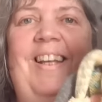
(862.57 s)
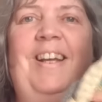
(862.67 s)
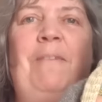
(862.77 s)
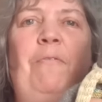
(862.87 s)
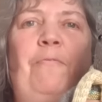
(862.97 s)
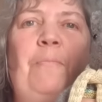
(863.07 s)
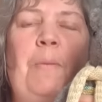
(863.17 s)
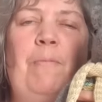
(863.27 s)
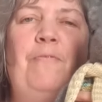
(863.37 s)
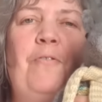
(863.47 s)
And
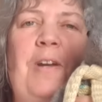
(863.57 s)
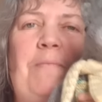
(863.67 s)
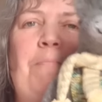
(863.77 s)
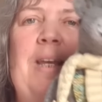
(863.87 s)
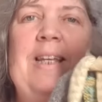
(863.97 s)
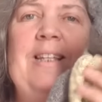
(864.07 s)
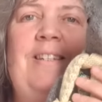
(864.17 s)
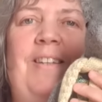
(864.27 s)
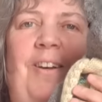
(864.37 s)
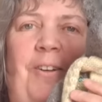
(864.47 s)
before I'd made
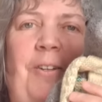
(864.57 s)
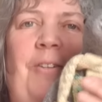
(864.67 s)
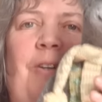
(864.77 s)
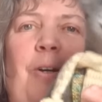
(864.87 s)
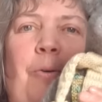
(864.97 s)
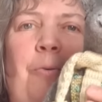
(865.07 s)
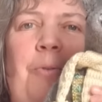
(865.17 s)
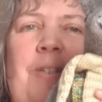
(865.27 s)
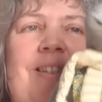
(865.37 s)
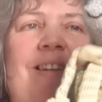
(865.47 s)
her
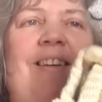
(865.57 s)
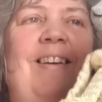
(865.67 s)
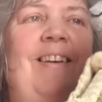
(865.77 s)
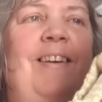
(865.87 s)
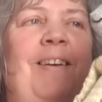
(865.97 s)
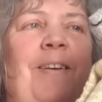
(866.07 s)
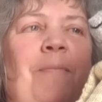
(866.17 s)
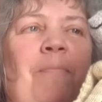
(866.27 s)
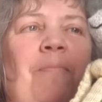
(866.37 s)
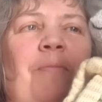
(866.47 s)
clothes,
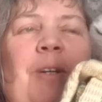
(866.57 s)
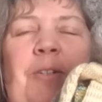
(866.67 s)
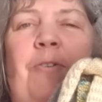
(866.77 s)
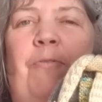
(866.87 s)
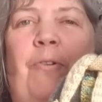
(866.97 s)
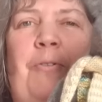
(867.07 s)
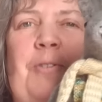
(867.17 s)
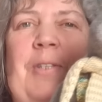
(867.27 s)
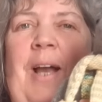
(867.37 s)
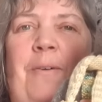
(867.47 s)
when I took
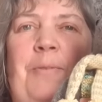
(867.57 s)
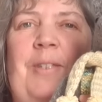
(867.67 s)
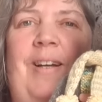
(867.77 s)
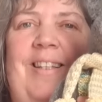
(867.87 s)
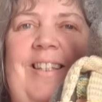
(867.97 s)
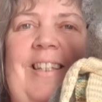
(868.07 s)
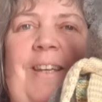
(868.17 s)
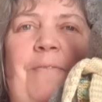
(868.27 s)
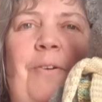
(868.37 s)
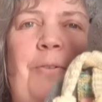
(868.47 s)
Florence outside to
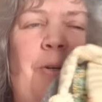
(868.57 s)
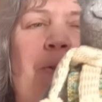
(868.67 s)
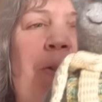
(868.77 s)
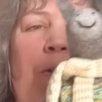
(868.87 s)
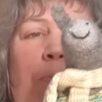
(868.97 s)
take photos, she'd